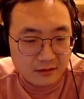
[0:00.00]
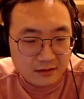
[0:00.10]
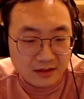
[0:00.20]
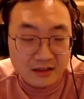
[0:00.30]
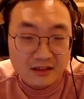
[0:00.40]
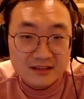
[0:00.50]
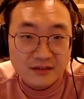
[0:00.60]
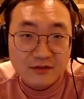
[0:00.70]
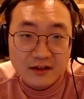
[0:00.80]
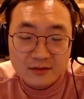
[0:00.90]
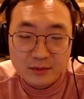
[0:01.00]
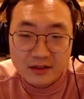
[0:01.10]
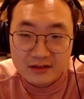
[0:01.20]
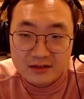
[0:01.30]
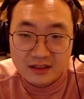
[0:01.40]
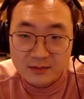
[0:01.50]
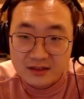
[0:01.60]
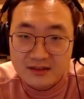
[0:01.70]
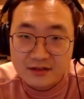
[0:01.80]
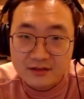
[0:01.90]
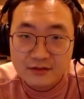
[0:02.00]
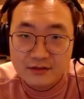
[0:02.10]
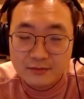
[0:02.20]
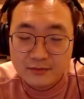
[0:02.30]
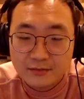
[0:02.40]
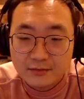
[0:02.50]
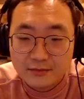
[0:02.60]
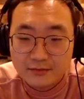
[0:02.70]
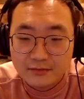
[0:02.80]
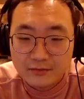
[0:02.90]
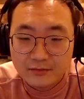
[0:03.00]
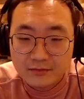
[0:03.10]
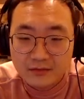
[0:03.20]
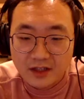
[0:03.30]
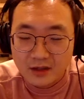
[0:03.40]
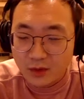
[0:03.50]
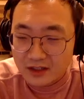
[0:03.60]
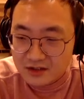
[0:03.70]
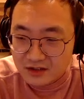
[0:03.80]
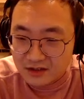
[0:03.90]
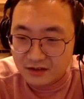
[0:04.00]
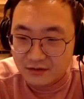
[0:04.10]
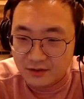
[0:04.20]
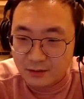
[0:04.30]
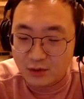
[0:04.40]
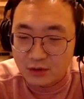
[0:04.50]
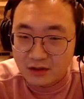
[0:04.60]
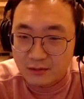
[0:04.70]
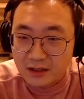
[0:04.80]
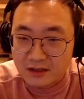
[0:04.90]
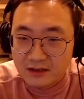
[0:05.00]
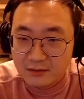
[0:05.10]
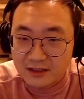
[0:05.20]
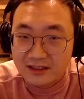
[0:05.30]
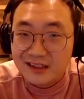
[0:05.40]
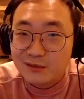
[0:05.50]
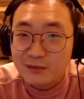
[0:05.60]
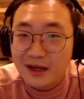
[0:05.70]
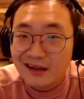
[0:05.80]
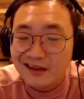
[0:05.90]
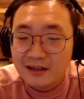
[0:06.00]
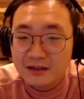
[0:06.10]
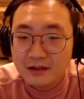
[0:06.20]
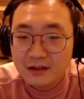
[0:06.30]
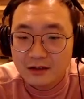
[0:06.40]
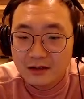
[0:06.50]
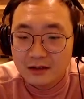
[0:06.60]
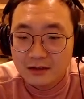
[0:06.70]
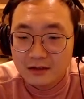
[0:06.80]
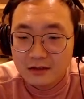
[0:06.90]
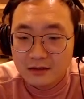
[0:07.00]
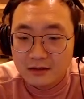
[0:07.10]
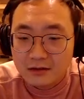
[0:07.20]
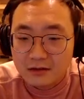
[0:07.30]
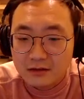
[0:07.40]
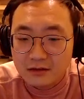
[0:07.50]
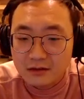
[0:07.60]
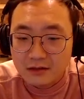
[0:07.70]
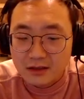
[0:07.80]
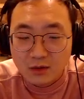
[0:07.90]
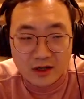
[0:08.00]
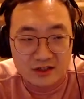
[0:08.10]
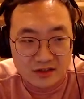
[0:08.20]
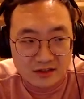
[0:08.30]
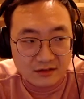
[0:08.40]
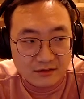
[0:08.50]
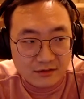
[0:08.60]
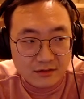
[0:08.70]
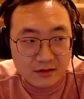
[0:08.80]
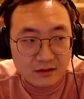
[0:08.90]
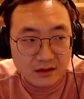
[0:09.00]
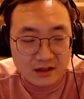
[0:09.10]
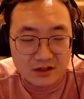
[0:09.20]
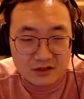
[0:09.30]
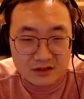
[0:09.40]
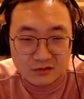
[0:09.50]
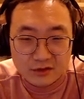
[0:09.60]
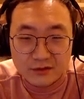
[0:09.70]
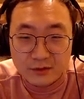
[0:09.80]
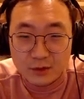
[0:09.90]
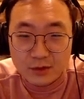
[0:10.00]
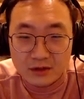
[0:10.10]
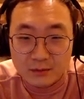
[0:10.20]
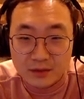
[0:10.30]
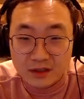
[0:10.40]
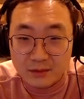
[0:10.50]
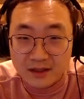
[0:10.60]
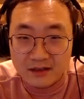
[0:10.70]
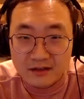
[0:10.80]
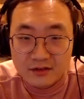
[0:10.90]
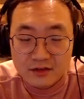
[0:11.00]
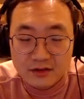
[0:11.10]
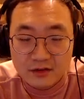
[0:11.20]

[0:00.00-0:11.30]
it does affect players like myself. I question if I'm holding my team back. You know, I question if I should just re-roll and be a mage